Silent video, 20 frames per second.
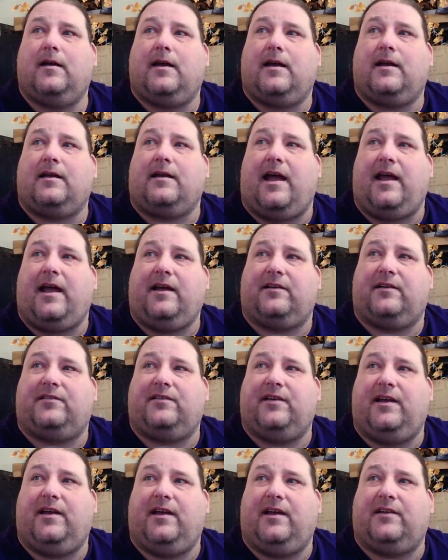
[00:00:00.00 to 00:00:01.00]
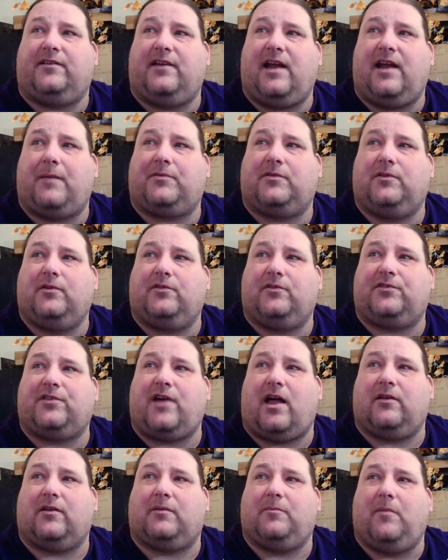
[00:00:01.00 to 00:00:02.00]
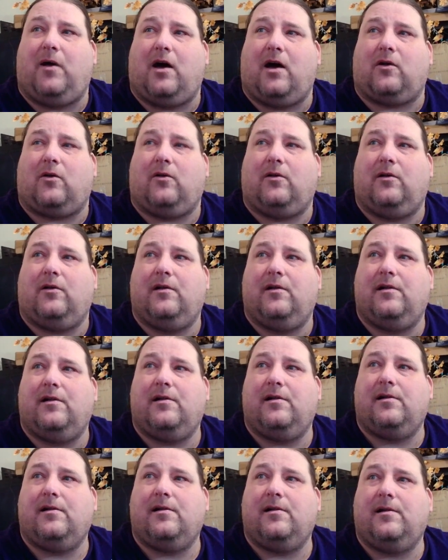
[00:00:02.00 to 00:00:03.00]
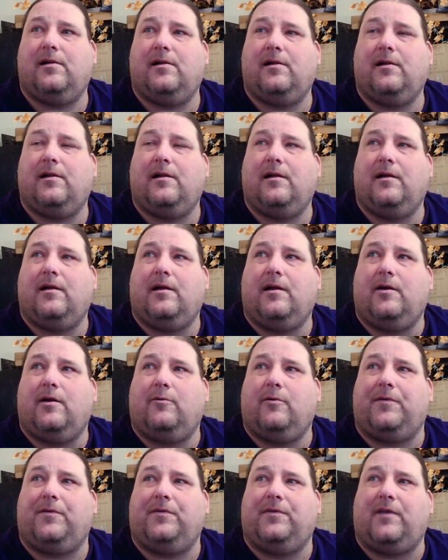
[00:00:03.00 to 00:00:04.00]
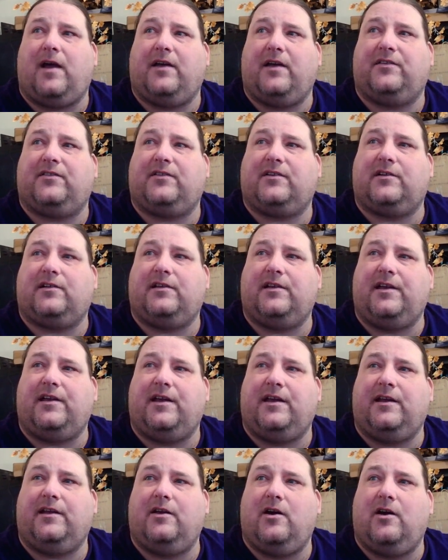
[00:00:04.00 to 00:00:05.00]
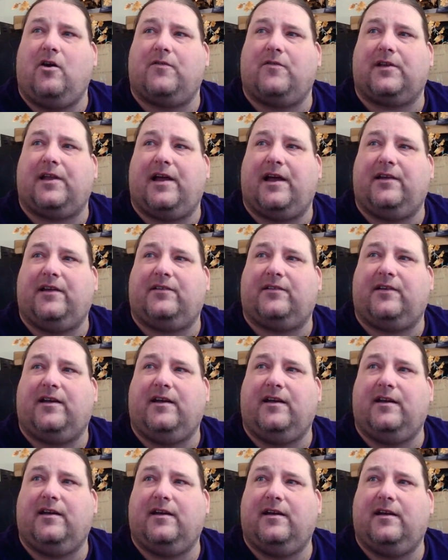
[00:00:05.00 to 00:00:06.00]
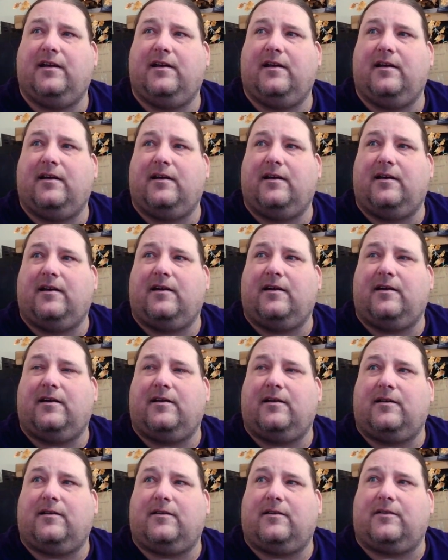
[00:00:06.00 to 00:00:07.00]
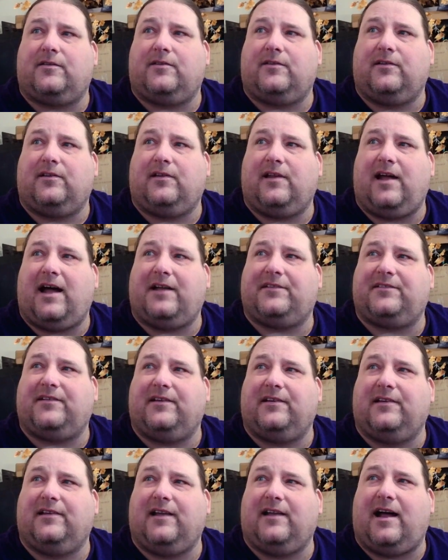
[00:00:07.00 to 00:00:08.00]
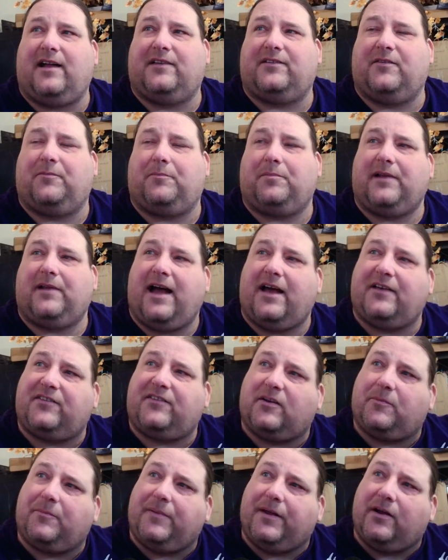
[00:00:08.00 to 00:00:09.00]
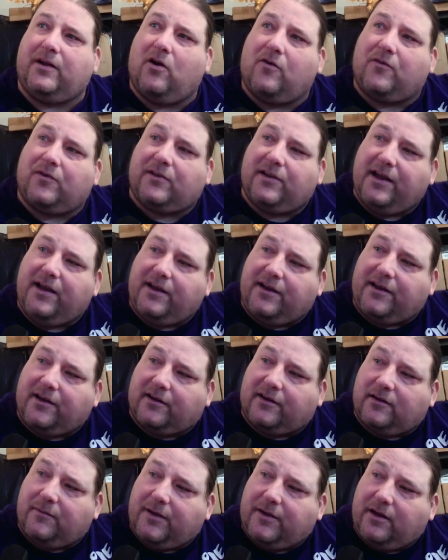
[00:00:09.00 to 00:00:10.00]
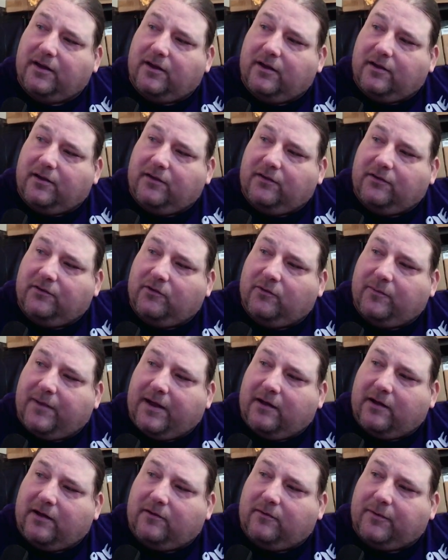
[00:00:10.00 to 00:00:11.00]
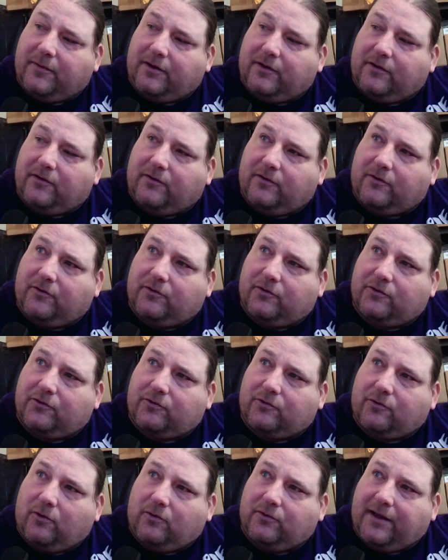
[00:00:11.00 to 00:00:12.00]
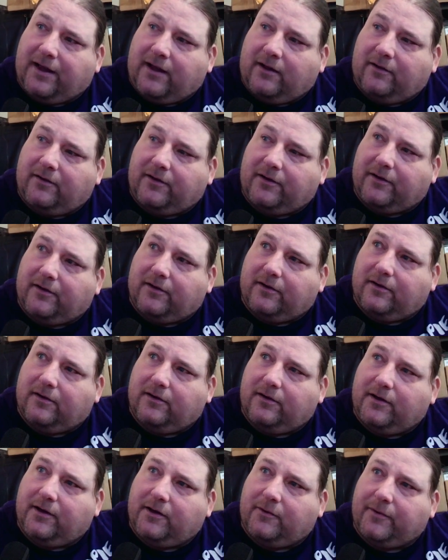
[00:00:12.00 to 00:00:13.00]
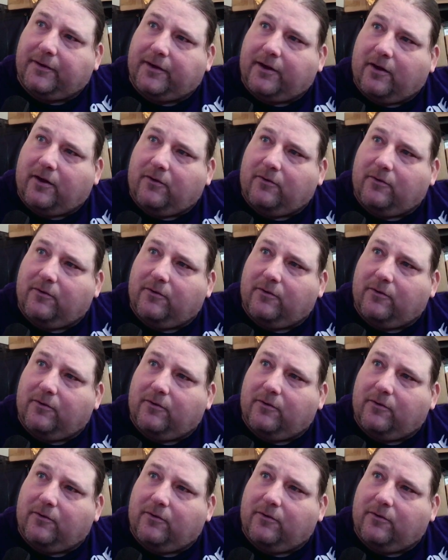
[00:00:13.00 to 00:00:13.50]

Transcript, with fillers: now you can see it's an absolute solid model with nice clean overlay, see? There's lots and lots of plastic being overlaid here. Let me zoom out. Let me scroll down here. Here we go.